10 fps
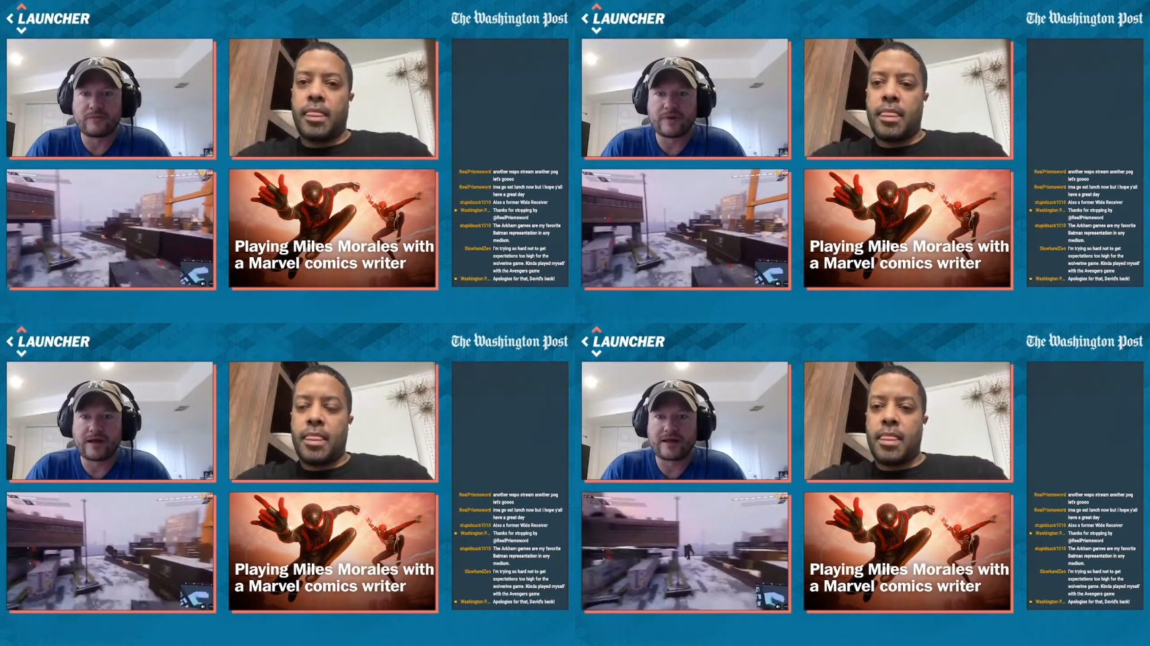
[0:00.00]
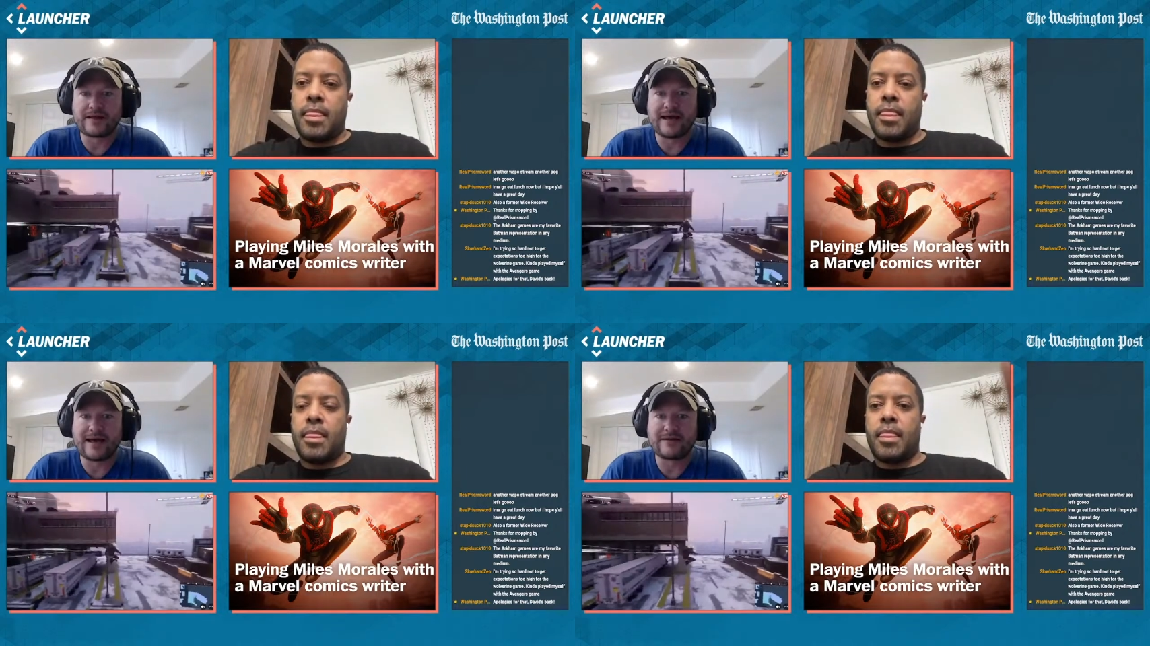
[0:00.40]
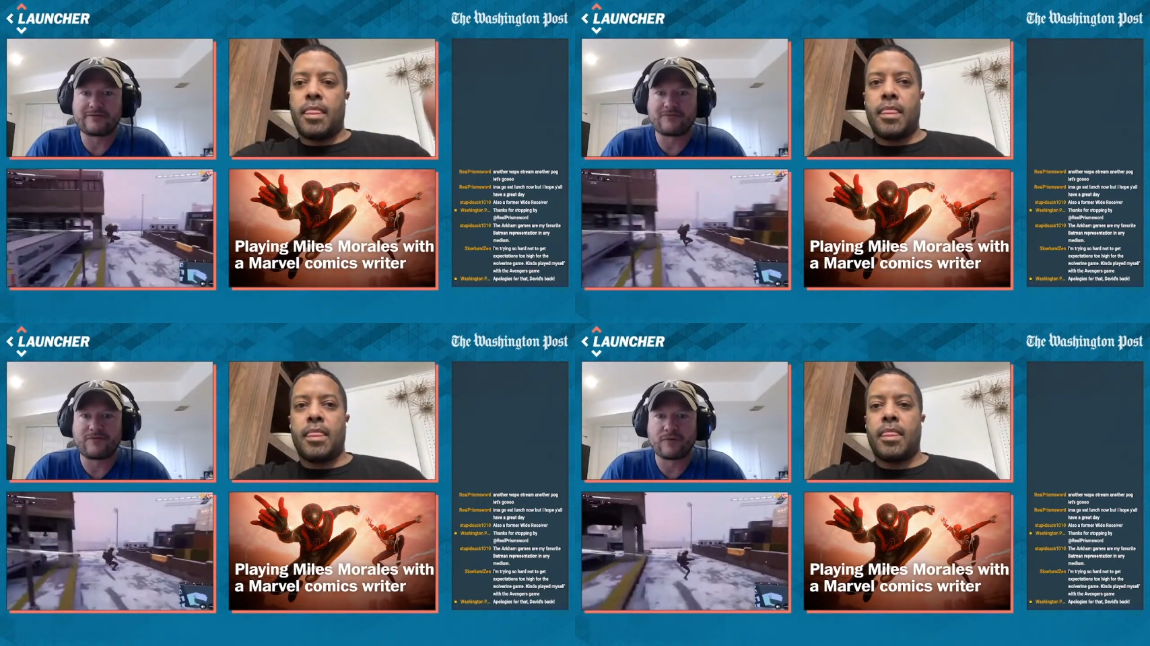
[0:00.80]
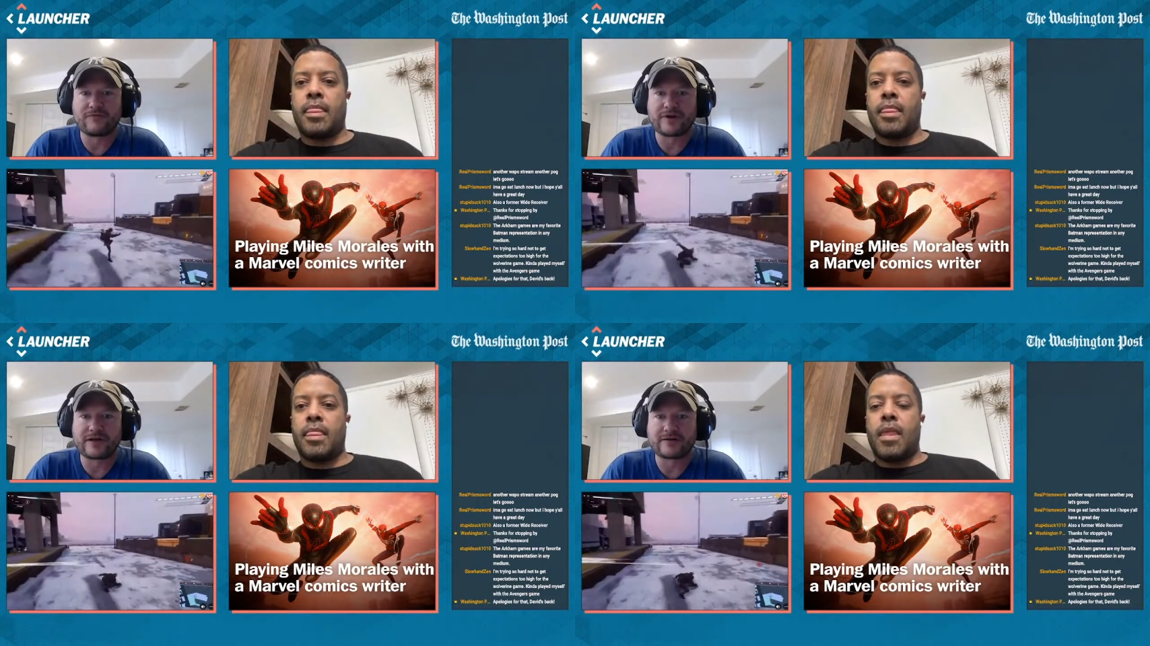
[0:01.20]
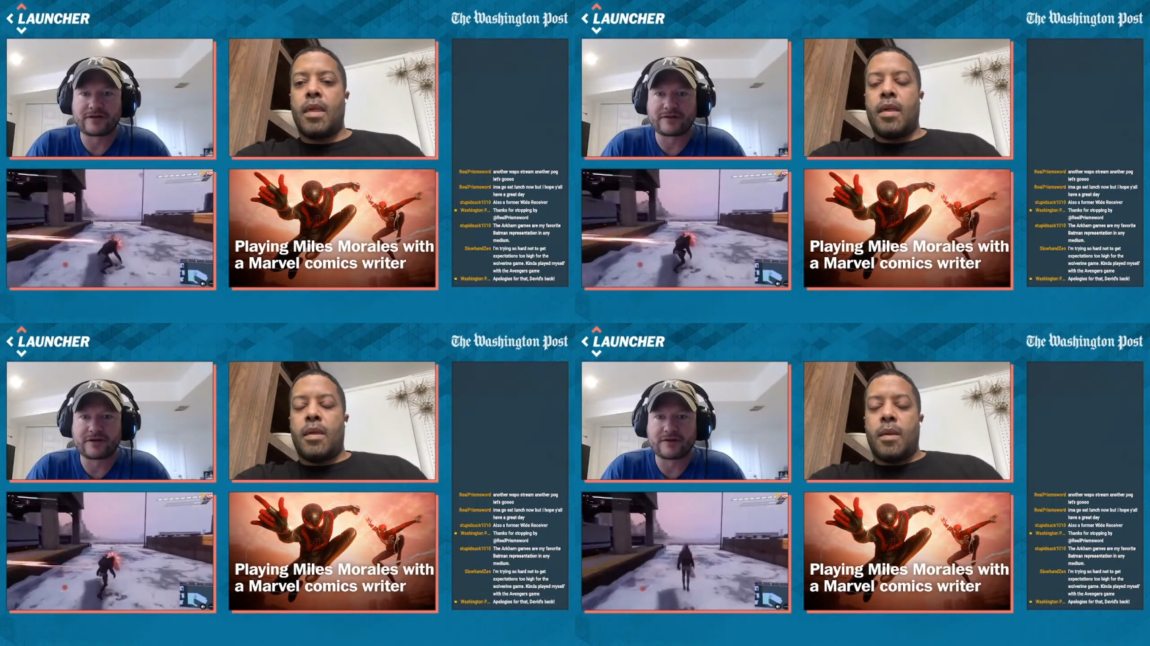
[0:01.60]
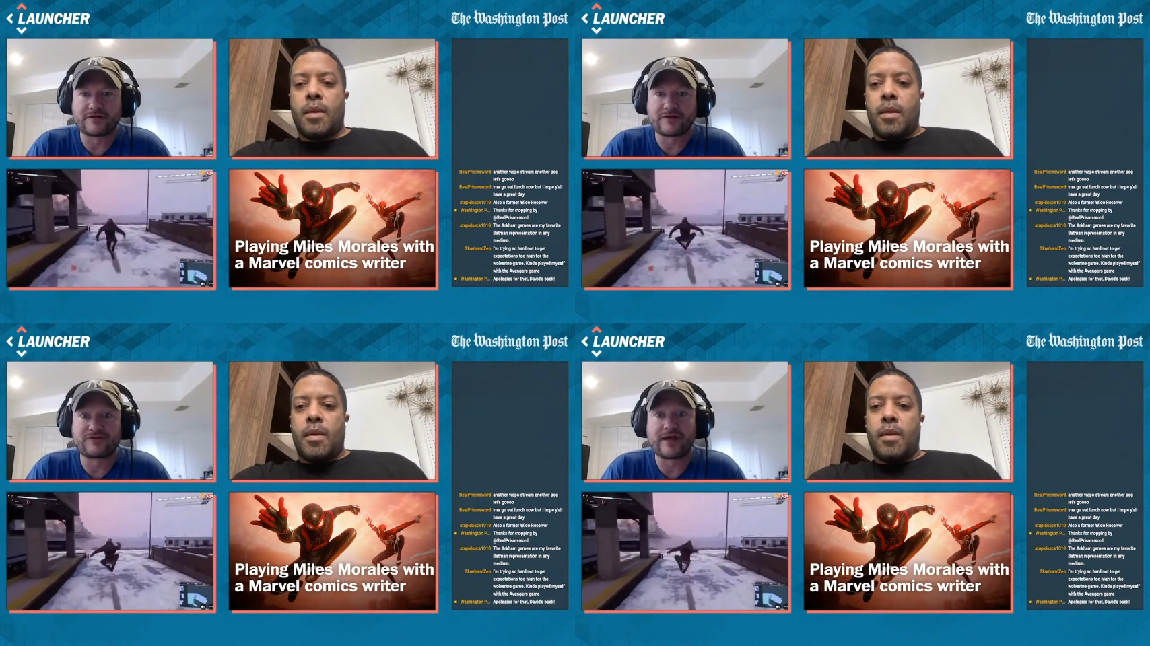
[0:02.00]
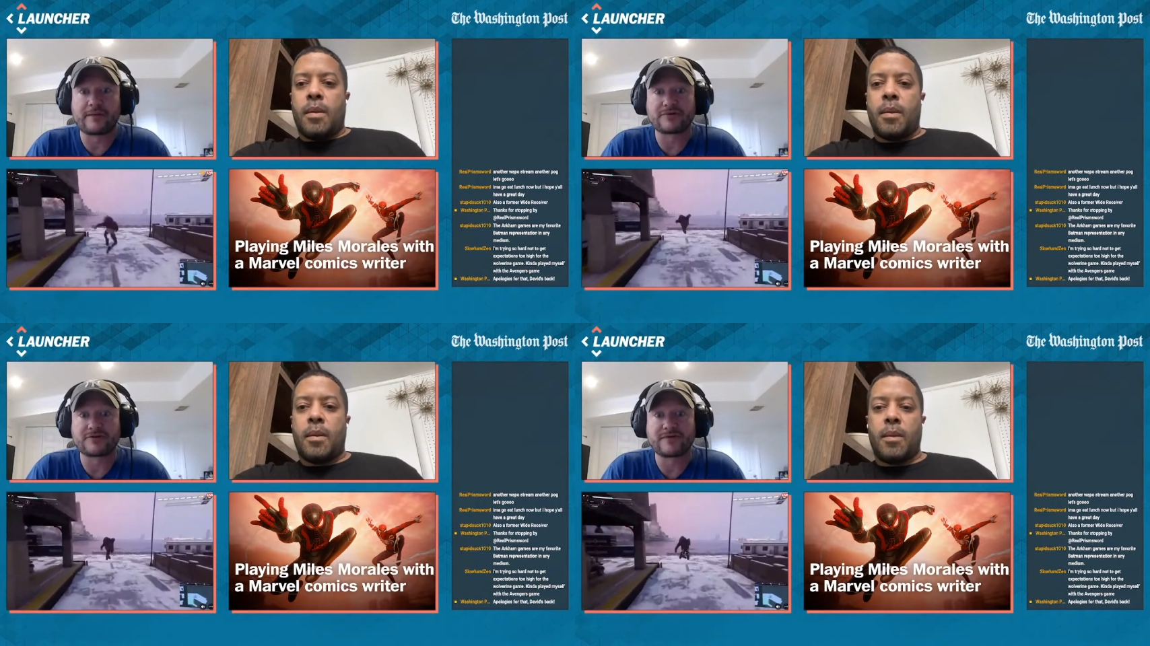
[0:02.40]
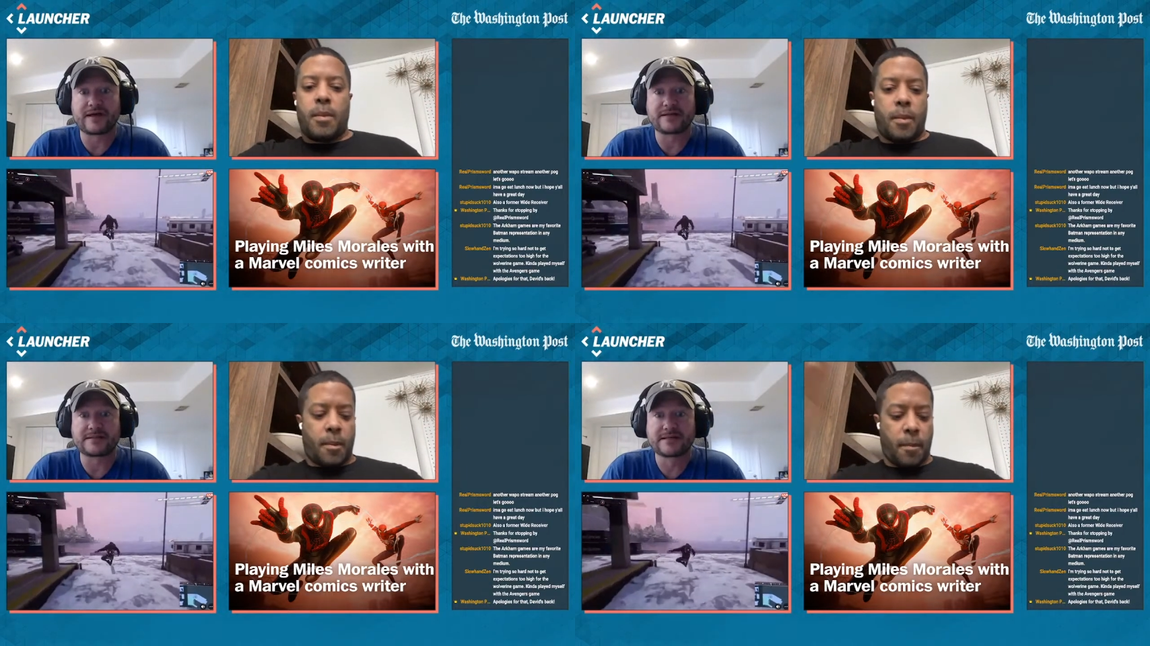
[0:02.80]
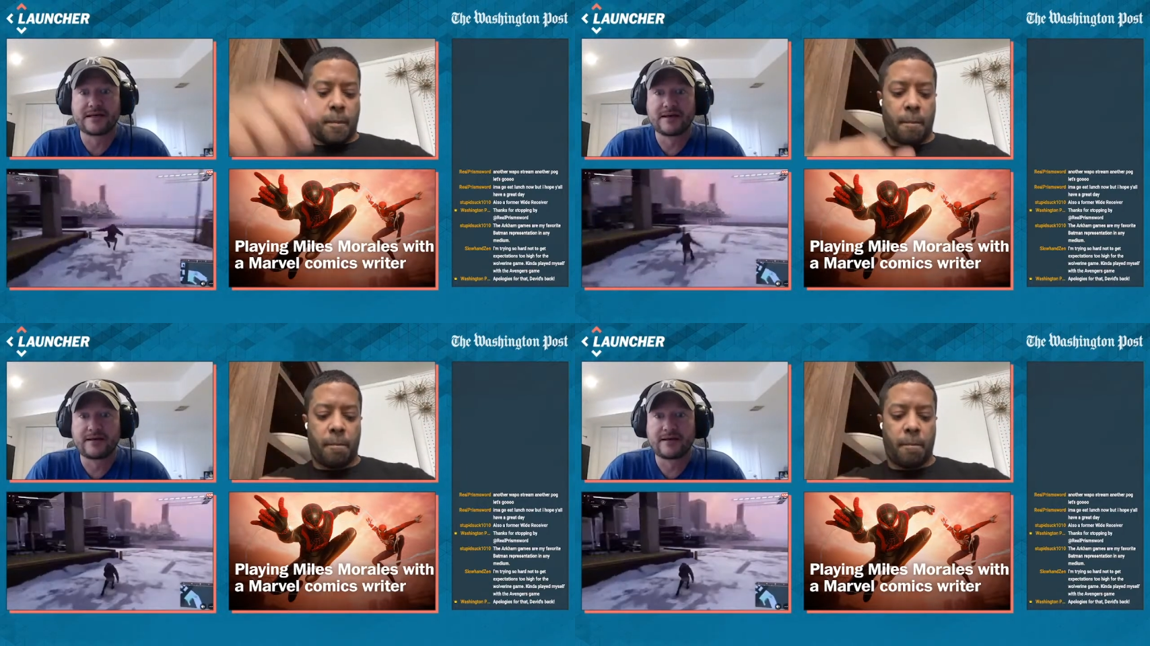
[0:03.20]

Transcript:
Speaker 1: uh, not forfeiting like the the established fans